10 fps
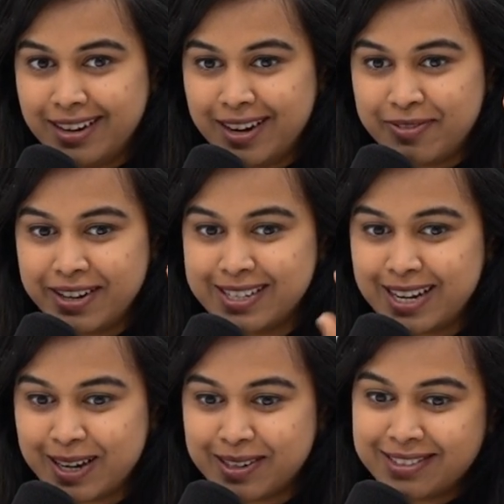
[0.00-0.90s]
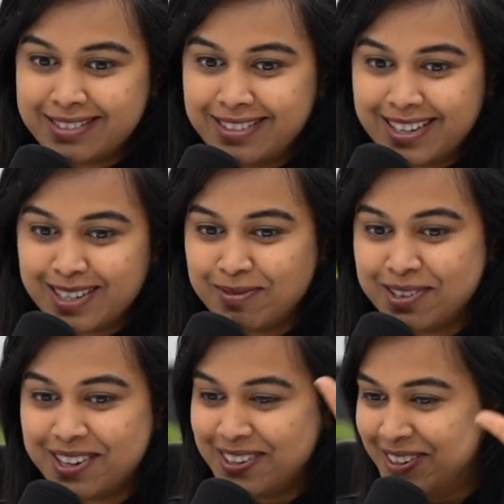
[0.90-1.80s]
it feels like there's
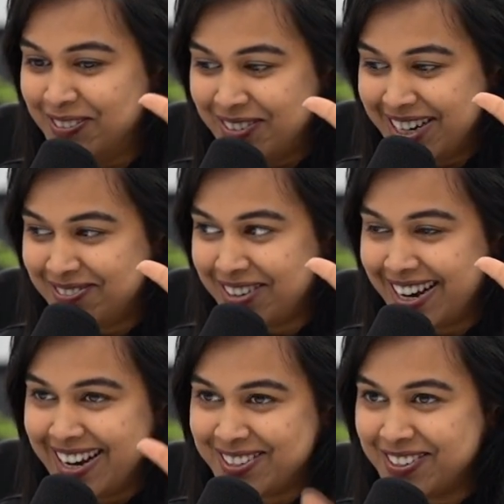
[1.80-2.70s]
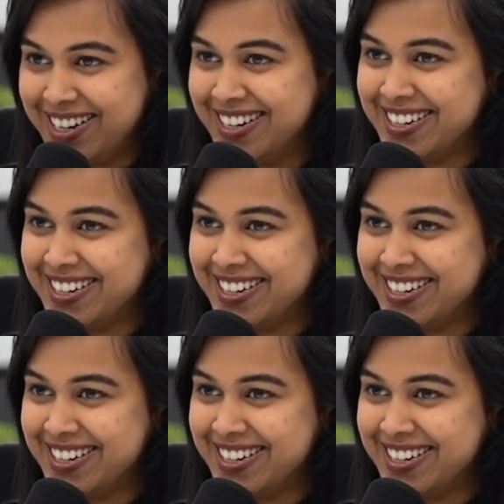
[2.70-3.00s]
some glow in my brain as well.